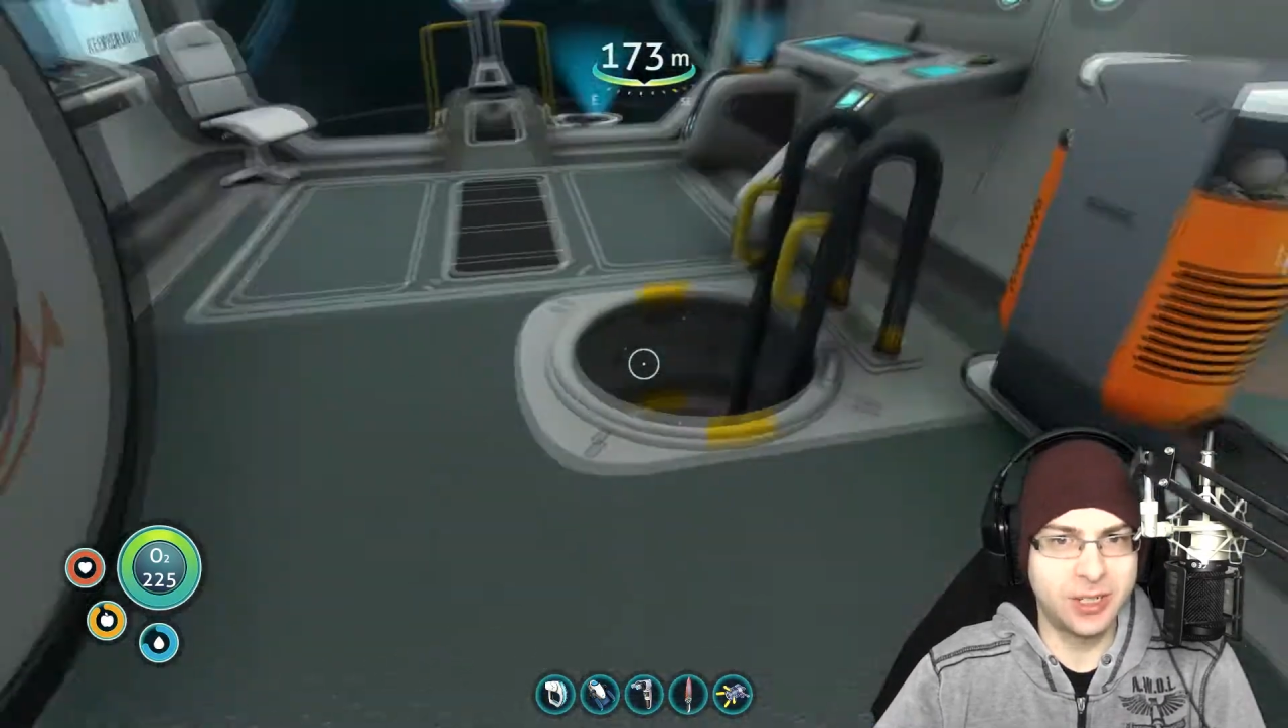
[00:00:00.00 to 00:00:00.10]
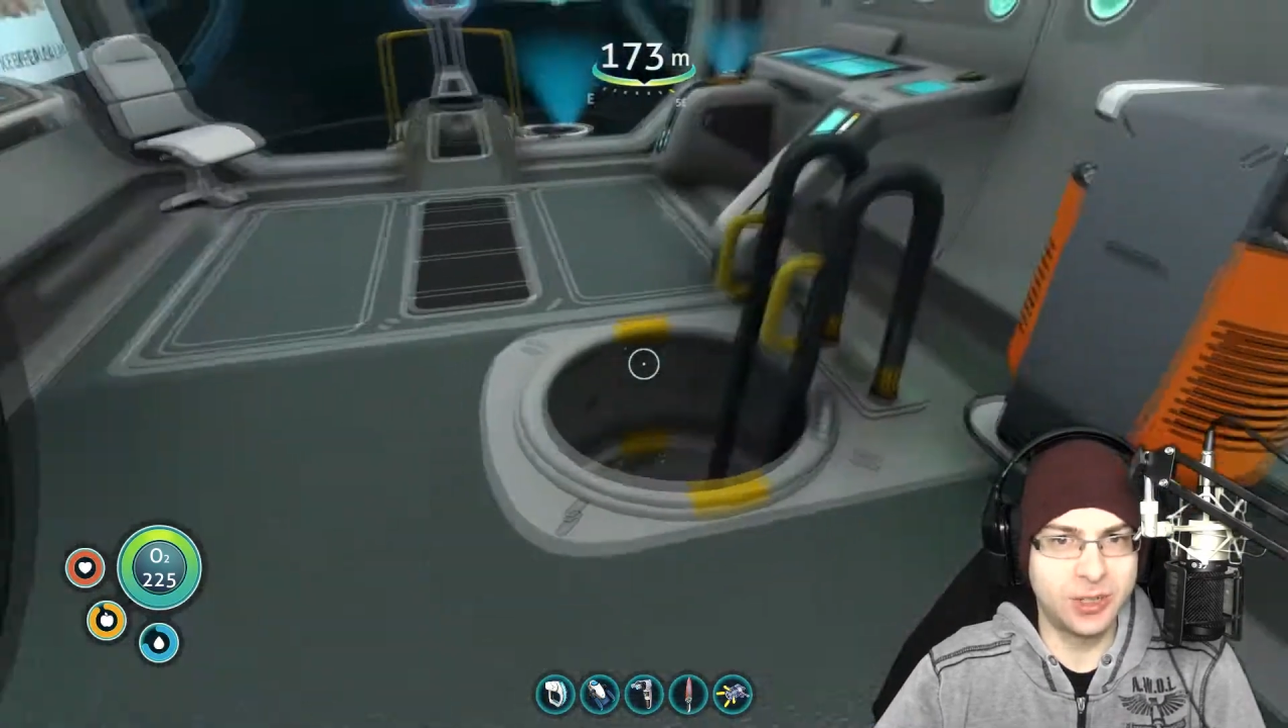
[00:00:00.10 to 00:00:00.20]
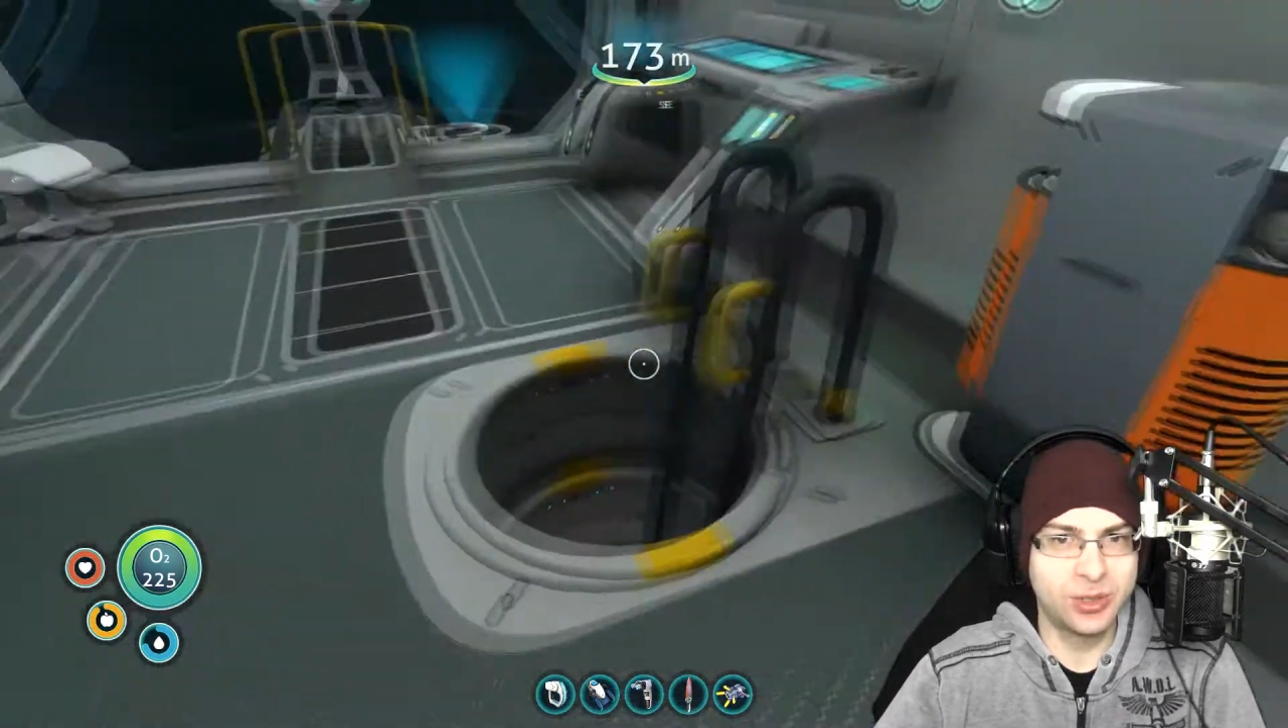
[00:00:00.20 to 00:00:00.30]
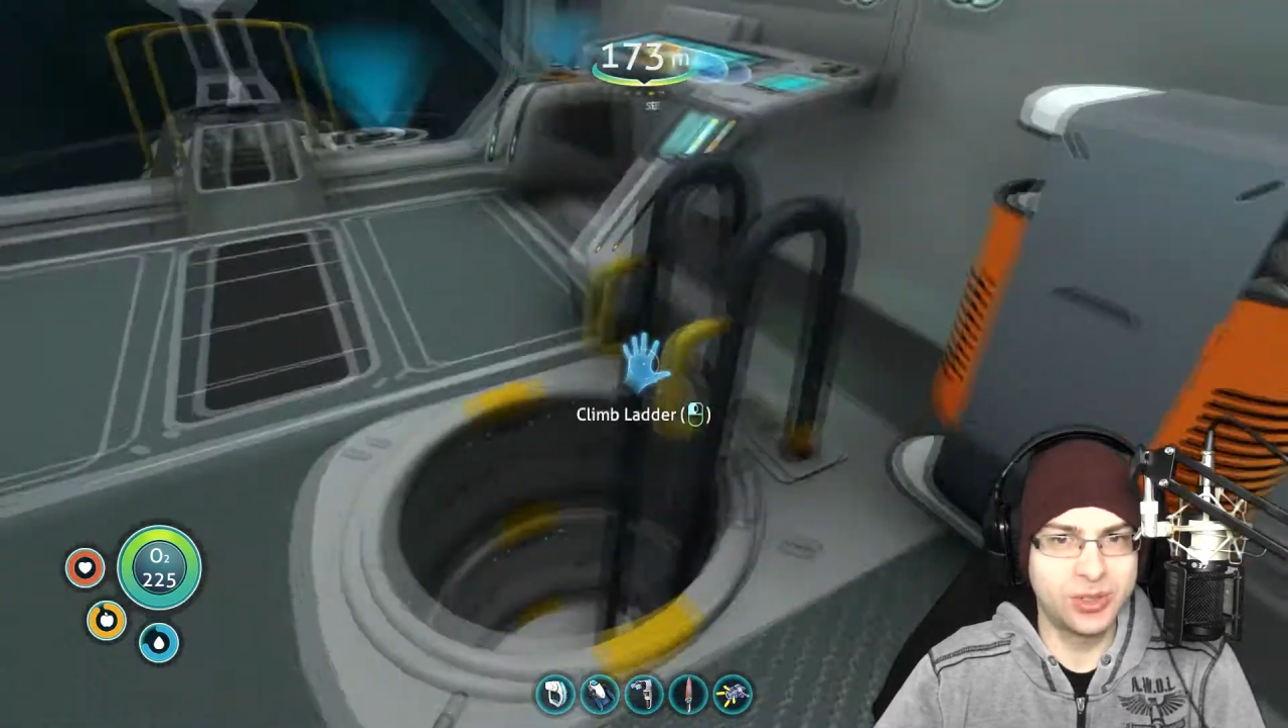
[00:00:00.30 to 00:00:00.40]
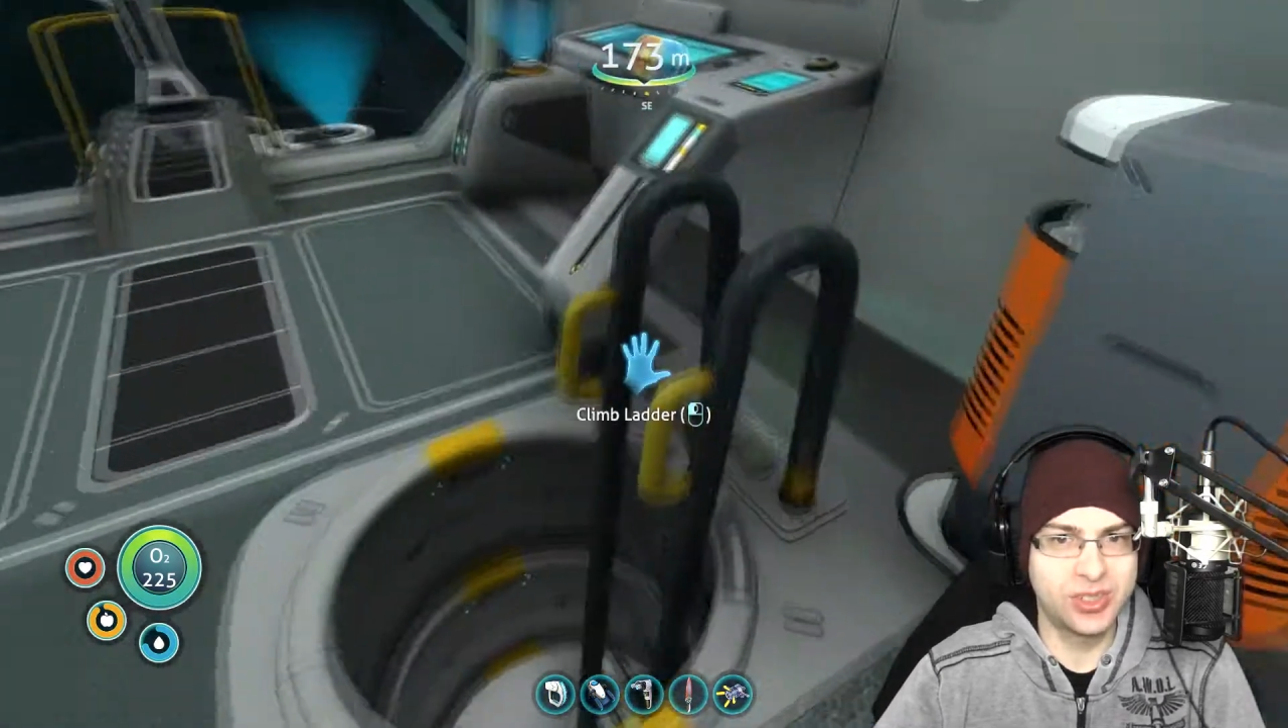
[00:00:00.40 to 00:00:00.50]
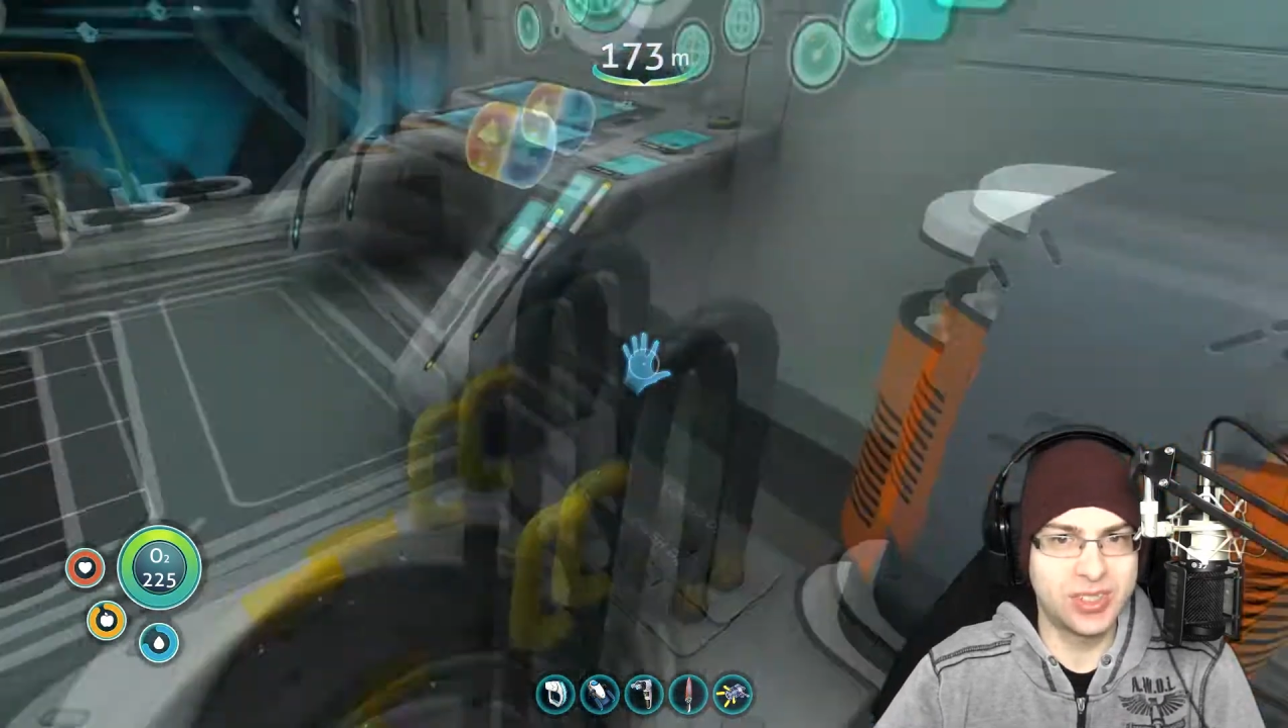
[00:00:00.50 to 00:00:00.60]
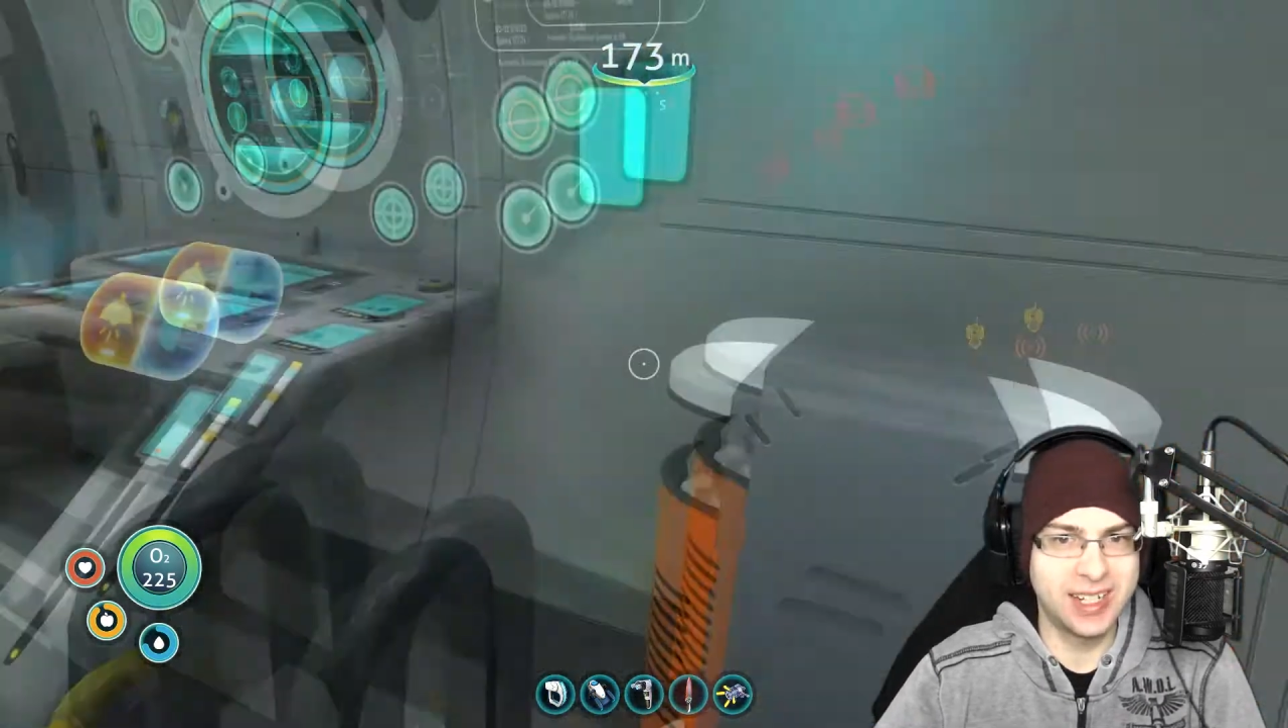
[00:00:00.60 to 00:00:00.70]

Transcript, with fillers: goes,